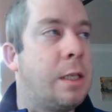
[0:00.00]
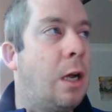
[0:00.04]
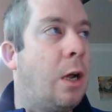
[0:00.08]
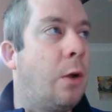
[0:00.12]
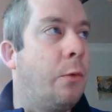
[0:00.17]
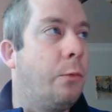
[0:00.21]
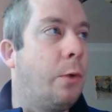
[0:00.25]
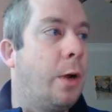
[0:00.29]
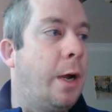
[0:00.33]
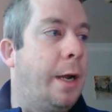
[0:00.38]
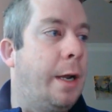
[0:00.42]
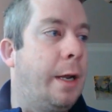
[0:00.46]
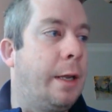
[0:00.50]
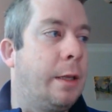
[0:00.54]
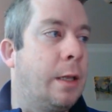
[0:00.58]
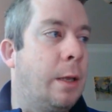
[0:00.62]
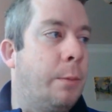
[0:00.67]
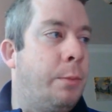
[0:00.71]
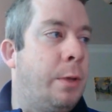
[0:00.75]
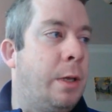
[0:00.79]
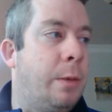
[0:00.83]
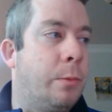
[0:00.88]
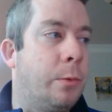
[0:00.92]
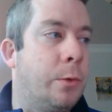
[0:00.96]
writing that
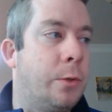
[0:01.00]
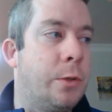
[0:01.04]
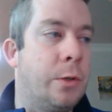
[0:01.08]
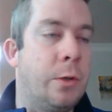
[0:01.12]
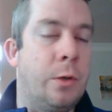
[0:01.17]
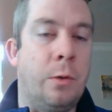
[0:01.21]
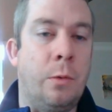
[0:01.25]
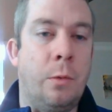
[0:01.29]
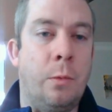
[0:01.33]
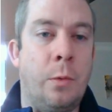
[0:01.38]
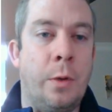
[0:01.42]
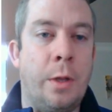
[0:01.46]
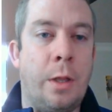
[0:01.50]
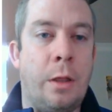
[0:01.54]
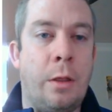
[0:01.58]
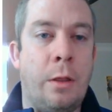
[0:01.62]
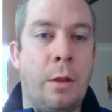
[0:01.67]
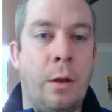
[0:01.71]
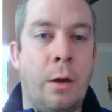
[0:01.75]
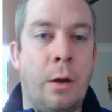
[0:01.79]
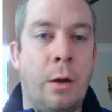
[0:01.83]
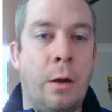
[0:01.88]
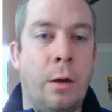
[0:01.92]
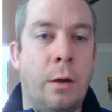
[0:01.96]
people do with
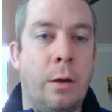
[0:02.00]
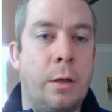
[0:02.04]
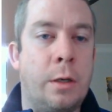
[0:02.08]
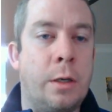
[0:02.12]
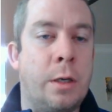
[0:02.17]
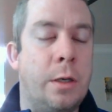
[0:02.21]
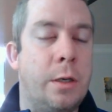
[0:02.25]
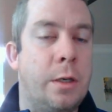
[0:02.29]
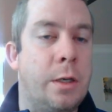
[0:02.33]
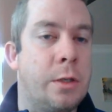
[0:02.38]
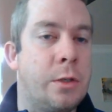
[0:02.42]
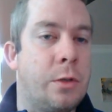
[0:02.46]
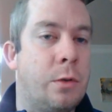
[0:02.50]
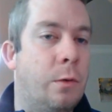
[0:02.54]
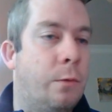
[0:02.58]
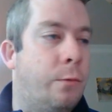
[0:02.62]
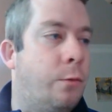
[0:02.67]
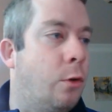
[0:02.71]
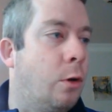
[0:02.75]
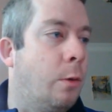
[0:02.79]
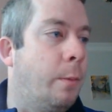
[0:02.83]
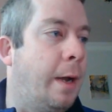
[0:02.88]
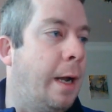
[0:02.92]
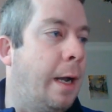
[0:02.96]
their conditional
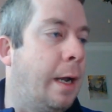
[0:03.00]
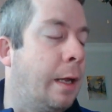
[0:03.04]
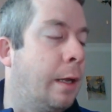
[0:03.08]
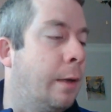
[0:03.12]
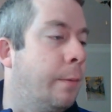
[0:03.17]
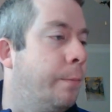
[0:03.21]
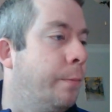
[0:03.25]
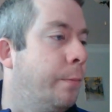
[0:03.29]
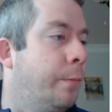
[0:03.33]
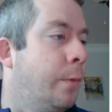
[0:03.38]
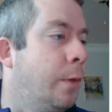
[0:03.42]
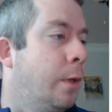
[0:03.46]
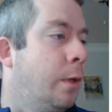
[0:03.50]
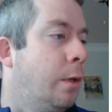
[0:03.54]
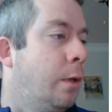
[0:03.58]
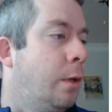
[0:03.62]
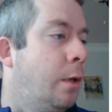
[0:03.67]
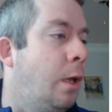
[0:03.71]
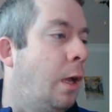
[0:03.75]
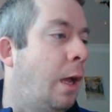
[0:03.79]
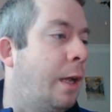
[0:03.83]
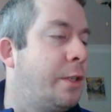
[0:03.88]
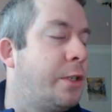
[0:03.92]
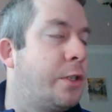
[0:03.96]
formatting.
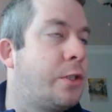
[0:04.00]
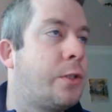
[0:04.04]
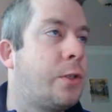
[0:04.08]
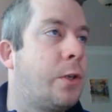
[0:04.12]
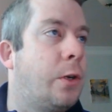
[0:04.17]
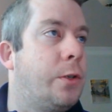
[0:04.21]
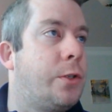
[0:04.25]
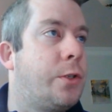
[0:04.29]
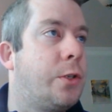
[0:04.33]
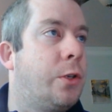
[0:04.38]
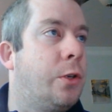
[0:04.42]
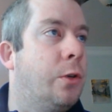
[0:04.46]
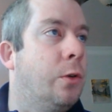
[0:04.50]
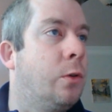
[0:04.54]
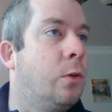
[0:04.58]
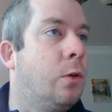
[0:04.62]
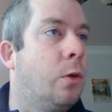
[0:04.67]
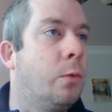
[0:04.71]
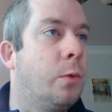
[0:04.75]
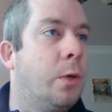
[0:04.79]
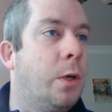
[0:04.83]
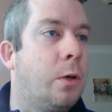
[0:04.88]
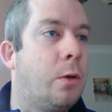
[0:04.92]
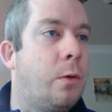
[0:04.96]
I just searched Google
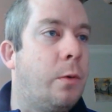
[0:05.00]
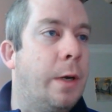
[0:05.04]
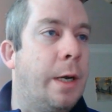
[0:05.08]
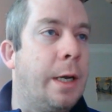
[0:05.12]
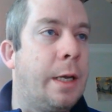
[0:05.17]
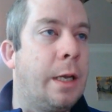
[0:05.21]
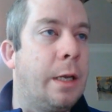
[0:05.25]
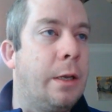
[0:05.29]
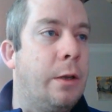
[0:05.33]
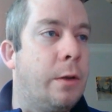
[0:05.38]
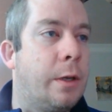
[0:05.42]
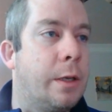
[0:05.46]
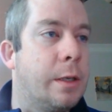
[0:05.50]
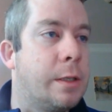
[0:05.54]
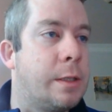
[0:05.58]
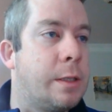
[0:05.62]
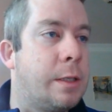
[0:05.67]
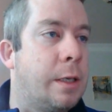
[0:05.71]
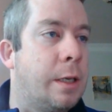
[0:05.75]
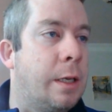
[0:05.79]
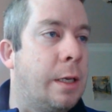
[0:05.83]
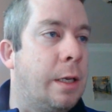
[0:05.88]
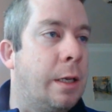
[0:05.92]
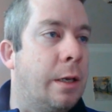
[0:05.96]
real quick, and you can
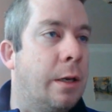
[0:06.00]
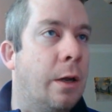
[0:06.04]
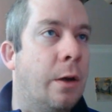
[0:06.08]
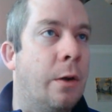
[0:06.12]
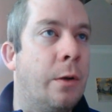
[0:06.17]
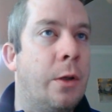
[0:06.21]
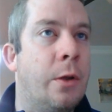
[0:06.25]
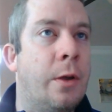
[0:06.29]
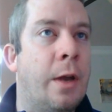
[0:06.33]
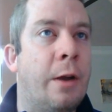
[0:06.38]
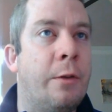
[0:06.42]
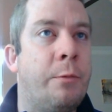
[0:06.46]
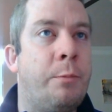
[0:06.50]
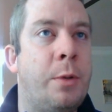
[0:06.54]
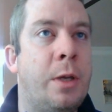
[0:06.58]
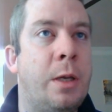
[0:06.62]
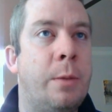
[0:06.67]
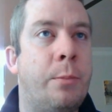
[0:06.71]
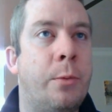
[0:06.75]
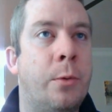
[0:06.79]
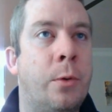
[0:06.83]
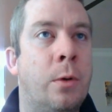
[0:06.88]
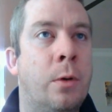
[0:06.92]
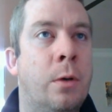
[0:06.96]
see, you know, you have
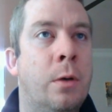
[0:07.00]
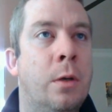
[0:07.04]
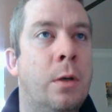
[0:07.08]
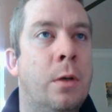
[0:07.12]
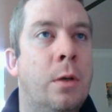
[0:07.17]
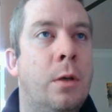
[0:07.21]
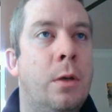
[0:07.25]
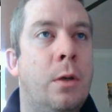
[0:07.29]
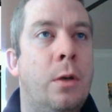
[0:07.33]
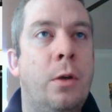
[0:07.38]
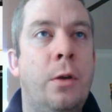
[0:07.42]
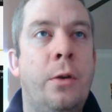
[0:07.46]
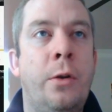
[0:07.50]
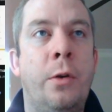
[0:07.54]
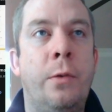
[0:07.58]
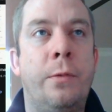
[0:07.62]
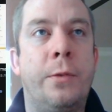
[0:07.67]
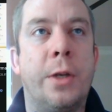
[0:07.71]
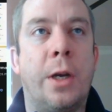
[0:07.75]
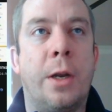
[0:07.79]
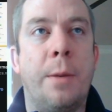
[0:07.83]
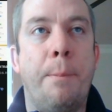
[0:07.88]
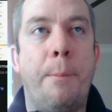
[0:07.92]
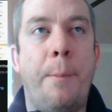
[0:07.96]
people who've
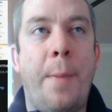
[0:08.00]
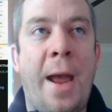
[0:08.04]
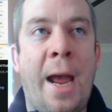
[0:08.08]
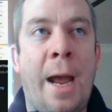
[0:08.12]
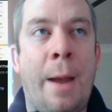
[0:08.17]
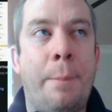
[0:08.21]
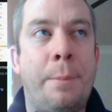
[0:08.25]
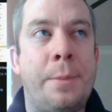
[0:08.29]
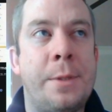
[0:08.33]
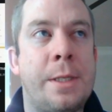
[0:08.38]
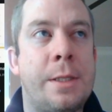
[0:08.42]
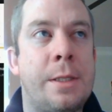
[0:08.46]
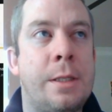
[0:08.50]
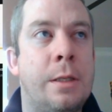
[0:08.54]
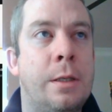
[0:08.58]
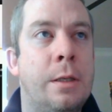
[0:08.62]
done maps.